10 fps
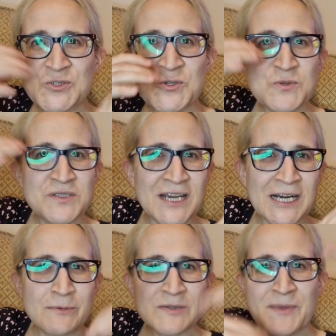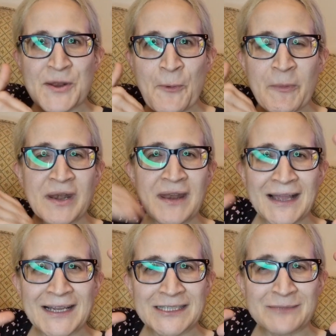Jews and Arabs, men and women, I
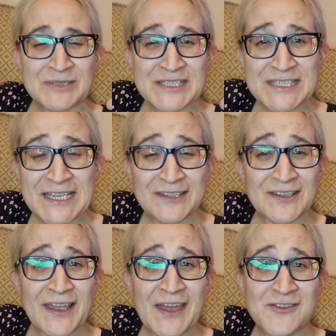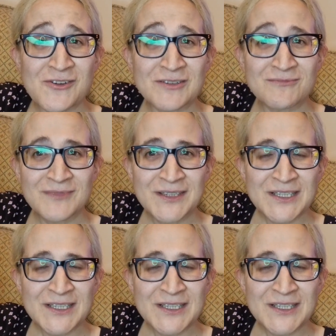got them to sing together and